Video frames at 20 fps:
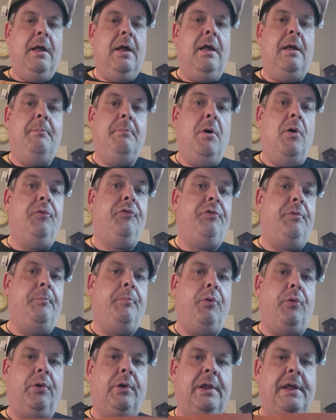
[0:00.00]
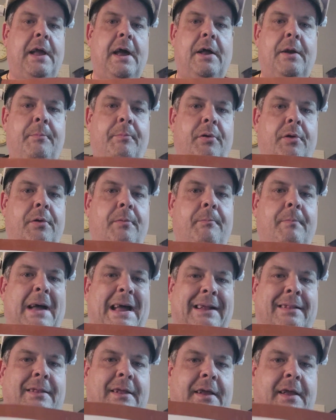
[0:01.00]
and most importantly, how to put them
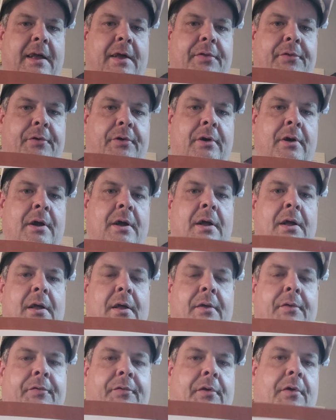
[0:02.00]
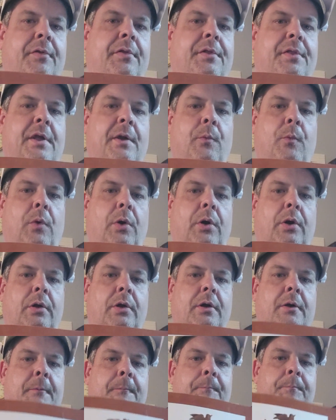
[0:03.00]
back together so that they
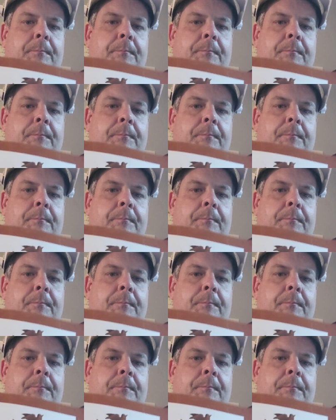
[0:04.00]
work.